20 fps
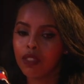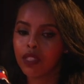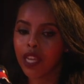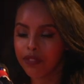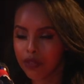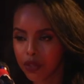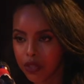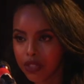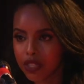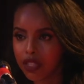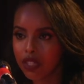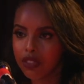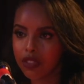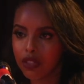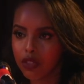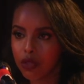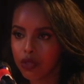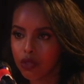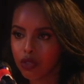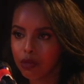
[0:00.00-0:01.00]
Diversity in the
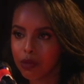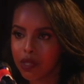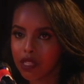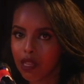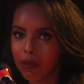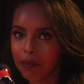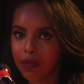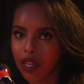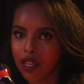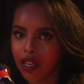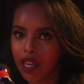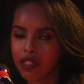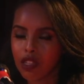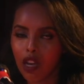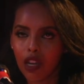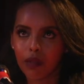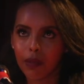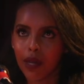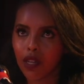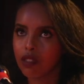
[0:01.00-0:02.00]
newsroom is something I
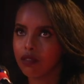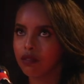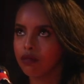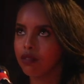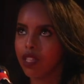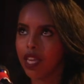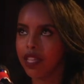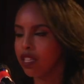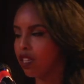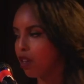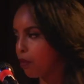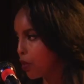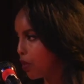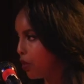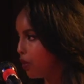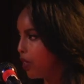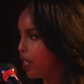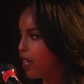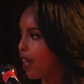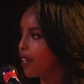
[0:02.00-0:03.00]
talk about any
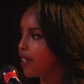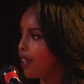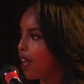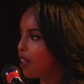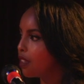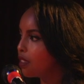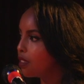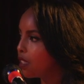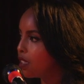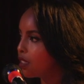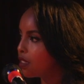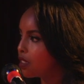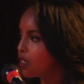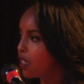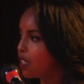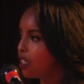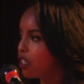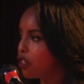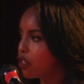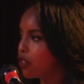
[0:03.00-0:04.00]
opportunity I get. It's
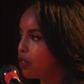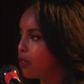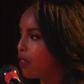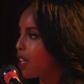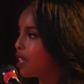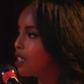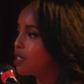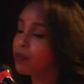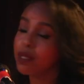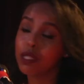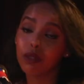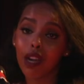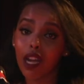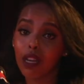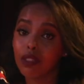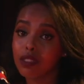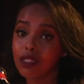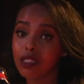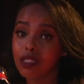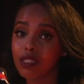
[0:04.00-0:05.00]
an issue that has been
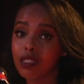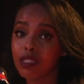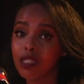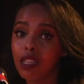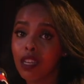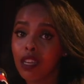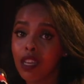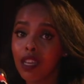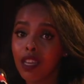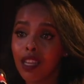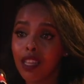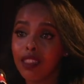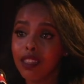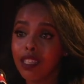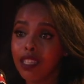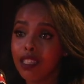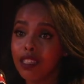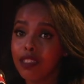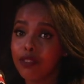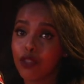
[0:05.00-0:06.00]
around since
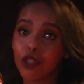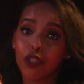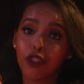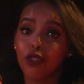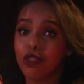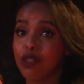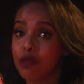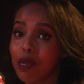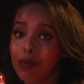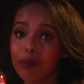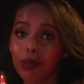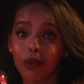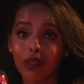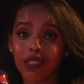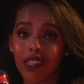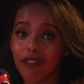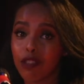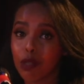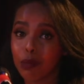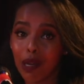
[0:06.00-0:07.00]
the first newspaper
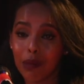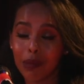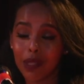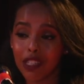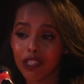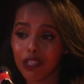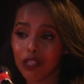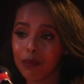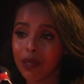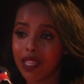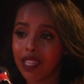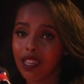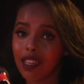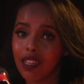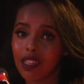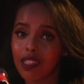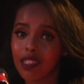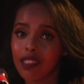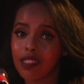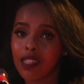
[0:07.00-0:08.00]
was ever published,
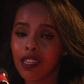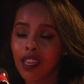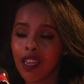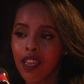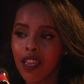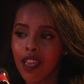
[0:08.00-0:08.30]
because